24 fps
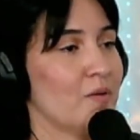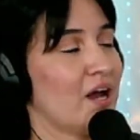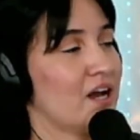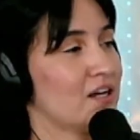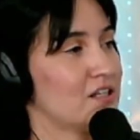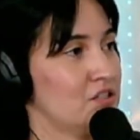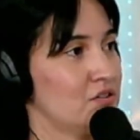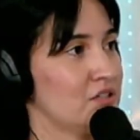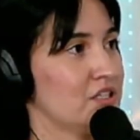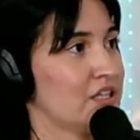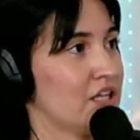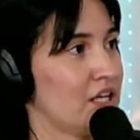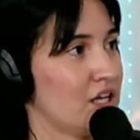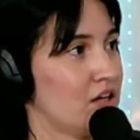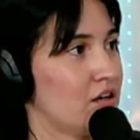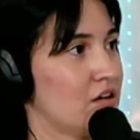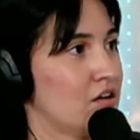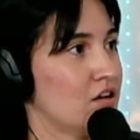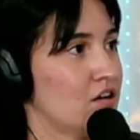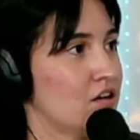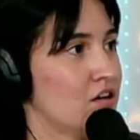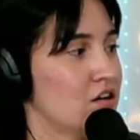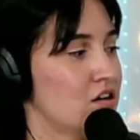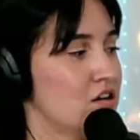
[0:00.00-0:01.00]
back to it
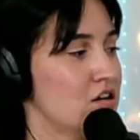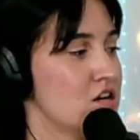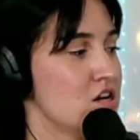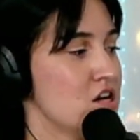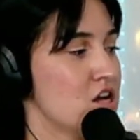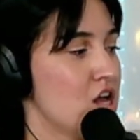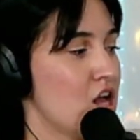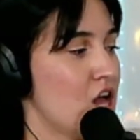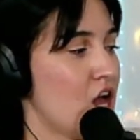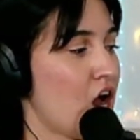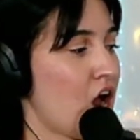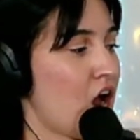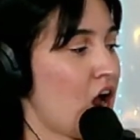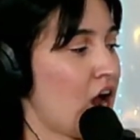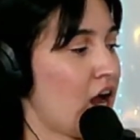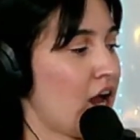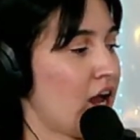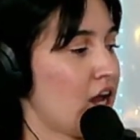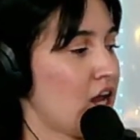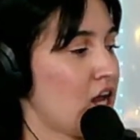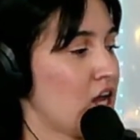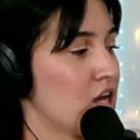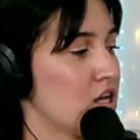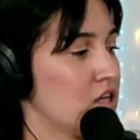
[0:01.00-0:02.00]
later.
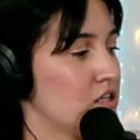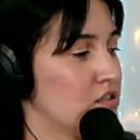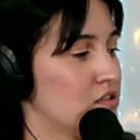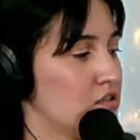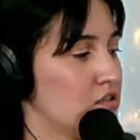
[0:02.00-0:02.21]
I